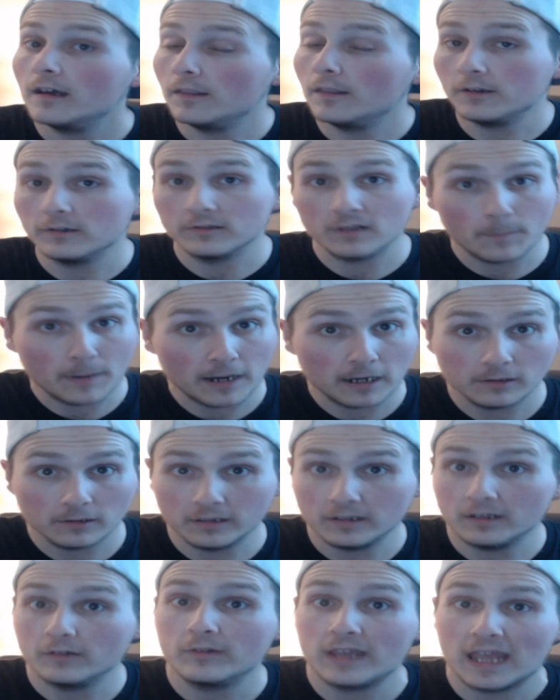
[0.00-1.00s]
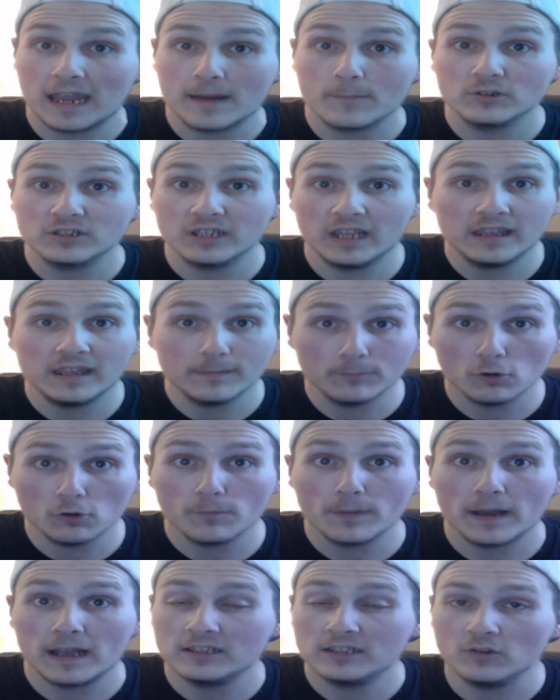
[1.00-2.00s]
There's apparently cameras in the
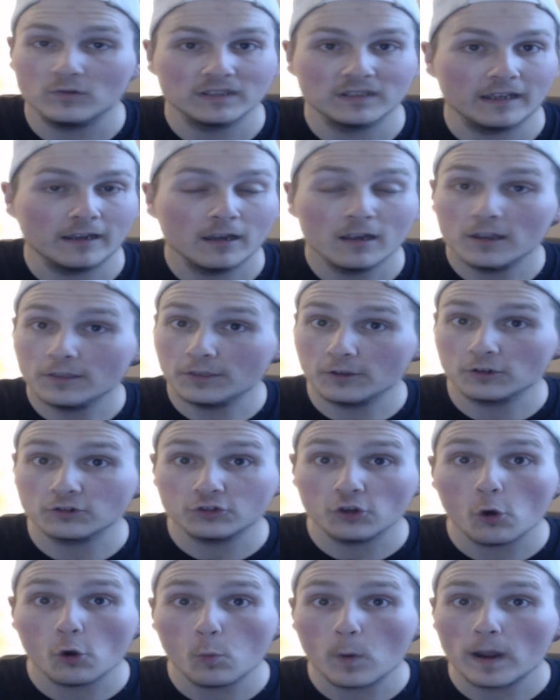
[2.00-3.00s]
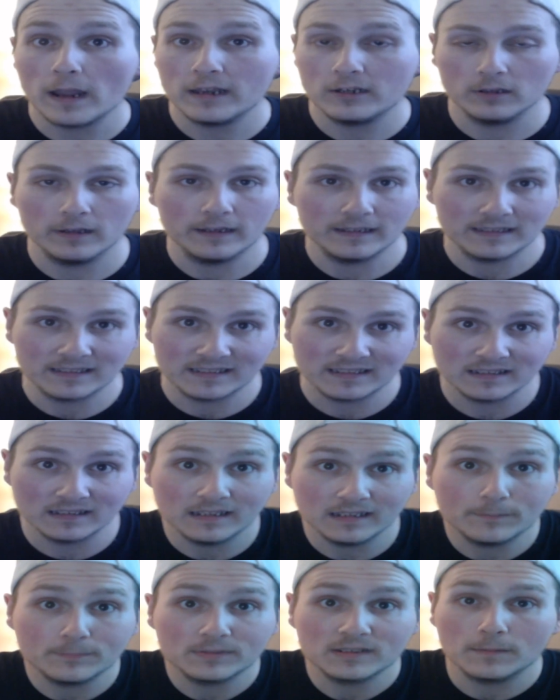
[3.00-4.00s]
bullpen, so it's like there's no way to like
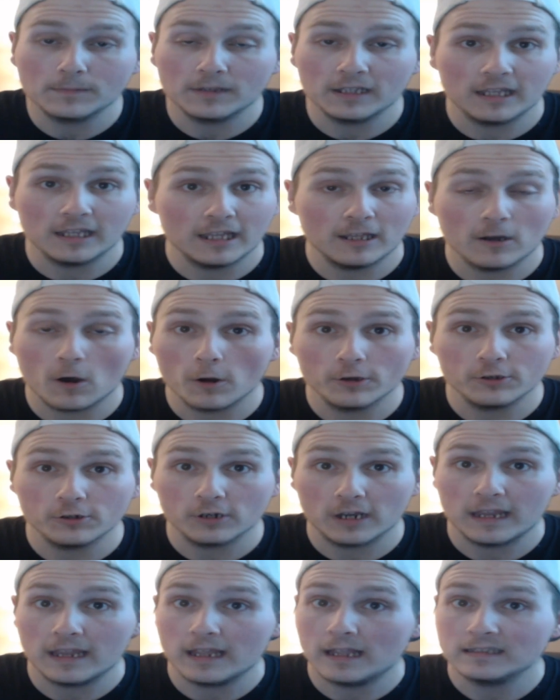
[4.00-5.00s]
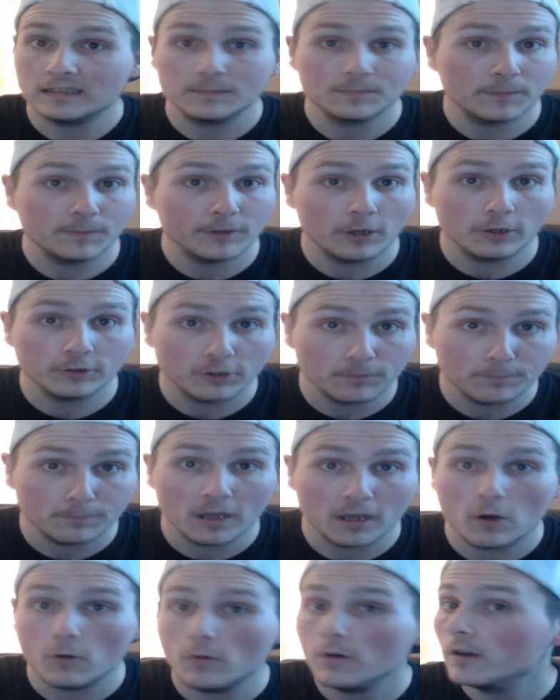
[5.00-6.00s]
slip something on your hand, slip something on your
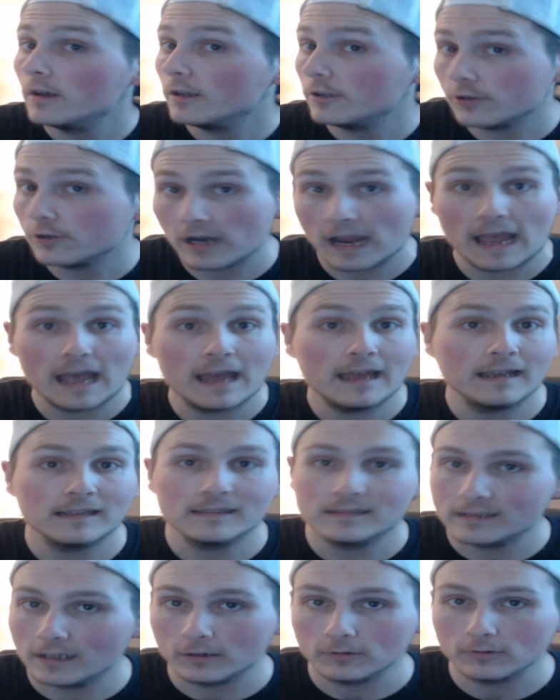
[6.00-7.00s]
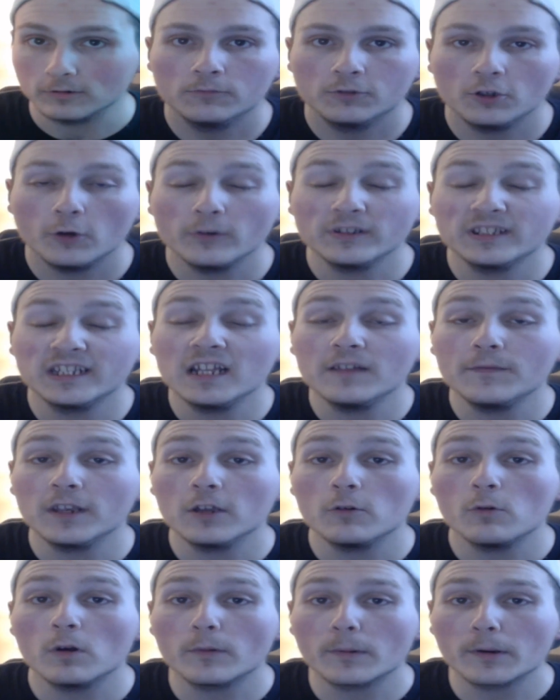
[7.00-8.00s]
belt, your hat, etc. So in today's
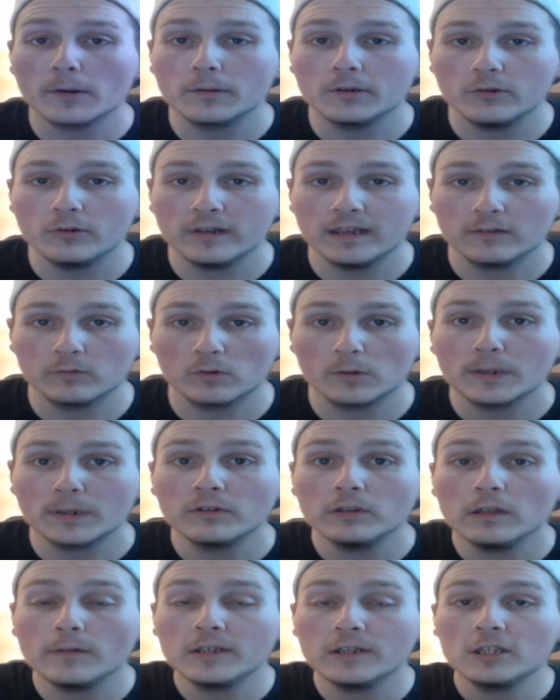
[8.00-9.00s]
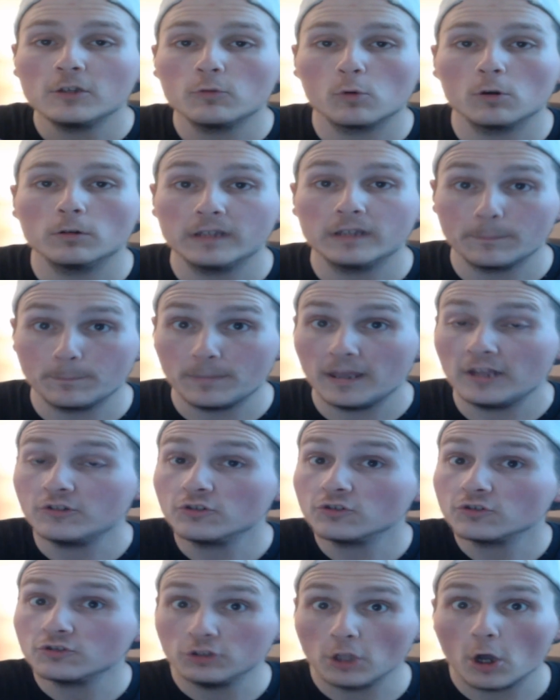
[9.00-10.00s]
video, what we're going to be doing is we're going to you're living in the world that
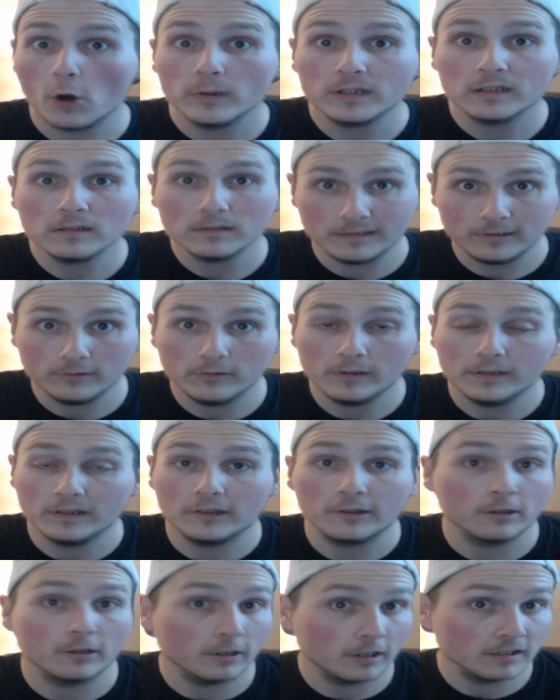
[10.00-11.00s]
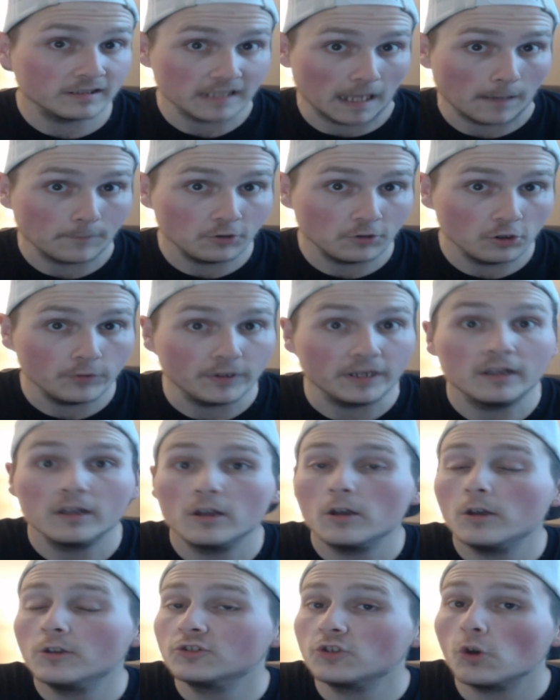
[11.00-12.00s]
pitchers know it's illegal and that they're going to stop doing it.
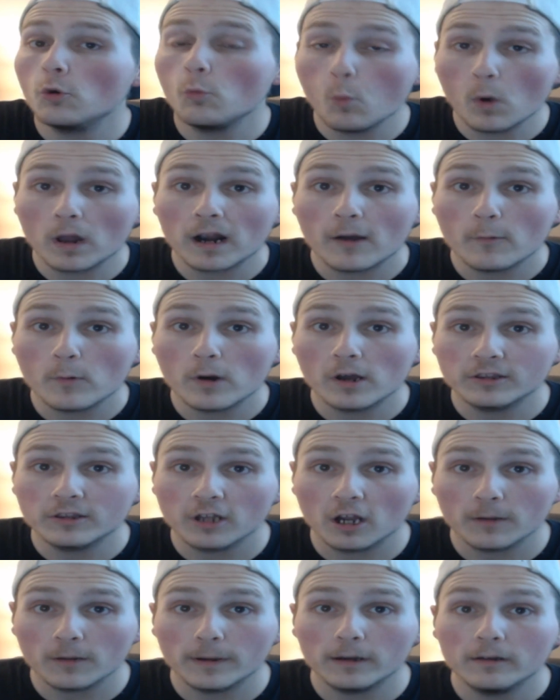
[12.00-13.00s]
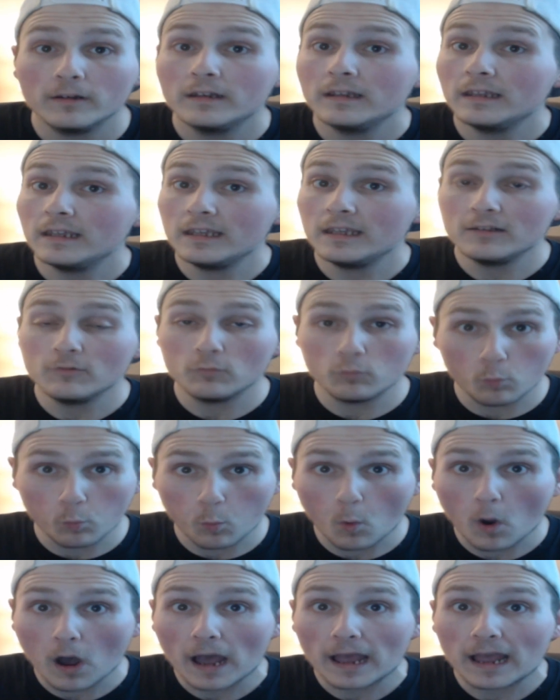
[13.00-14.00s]
So what I want to talk about is
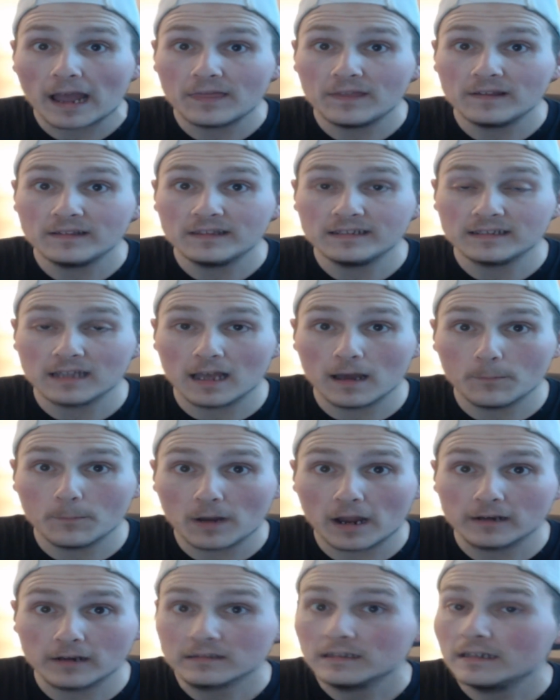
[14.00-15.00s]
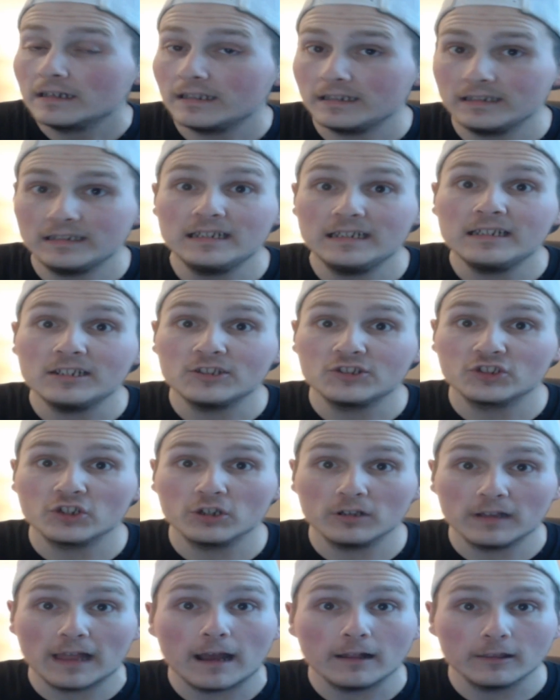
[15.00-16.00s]
why I think these umpires need to
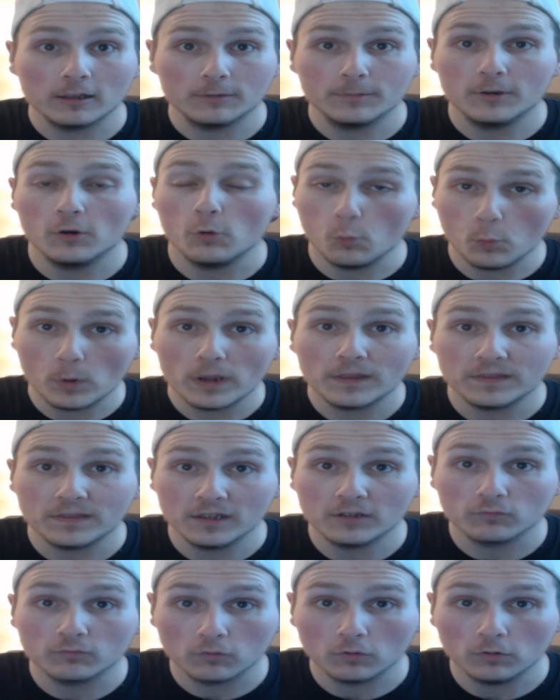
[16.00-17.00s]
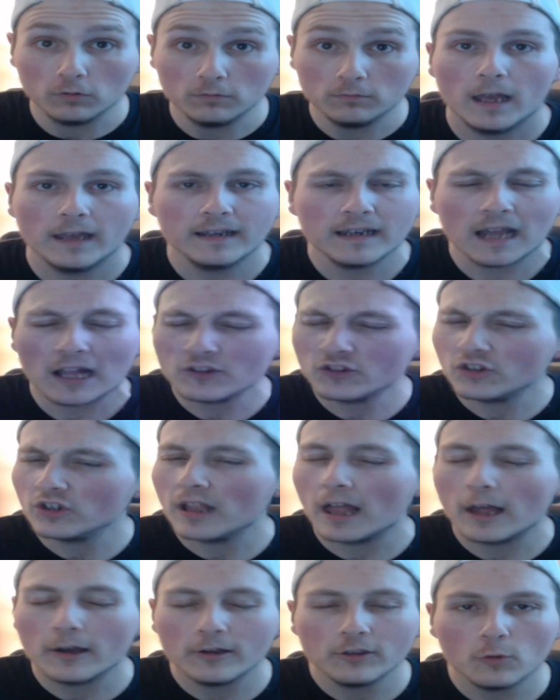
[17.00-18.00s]
chill out a little bit with this rule. And not
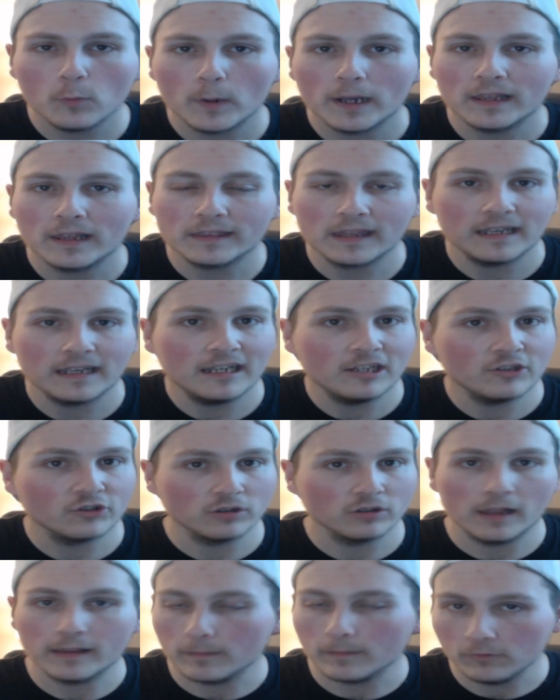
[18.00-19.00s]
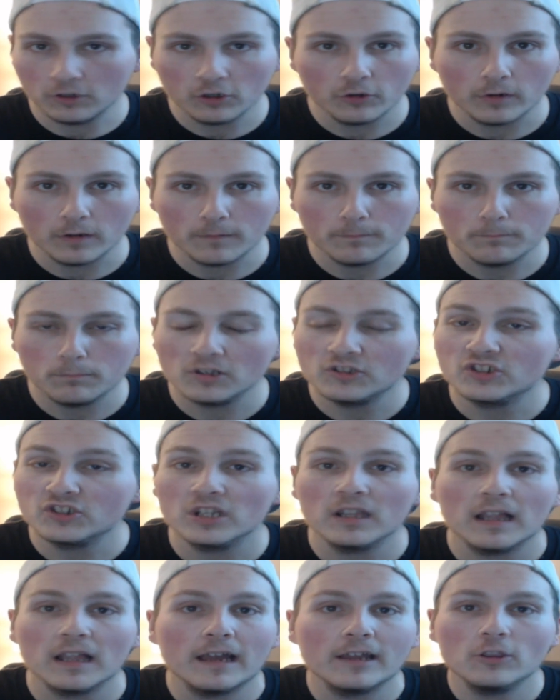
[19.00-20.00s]
chill out in the way that they need to just let them do it, but
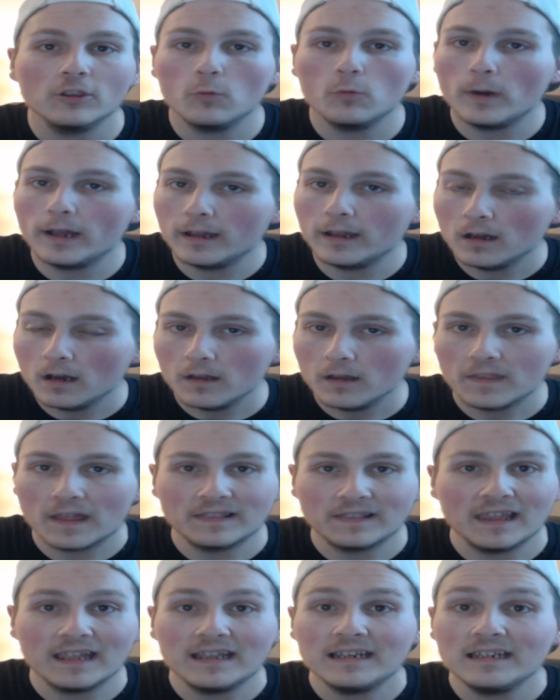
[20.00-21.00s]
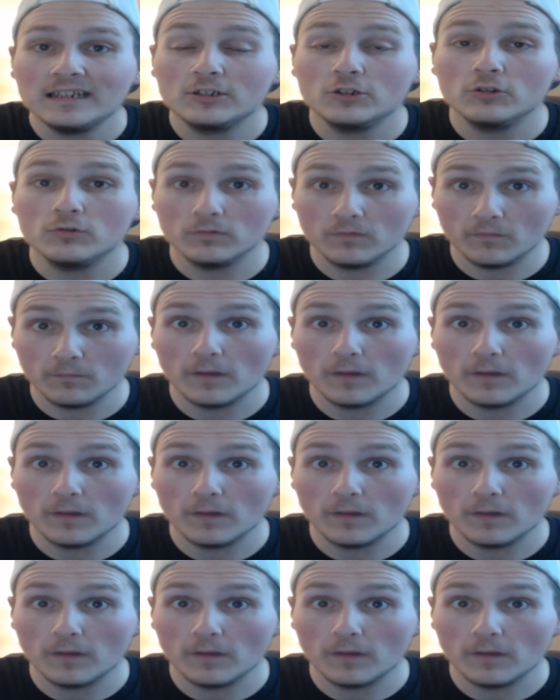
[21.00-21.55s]
chill out in the way that they need to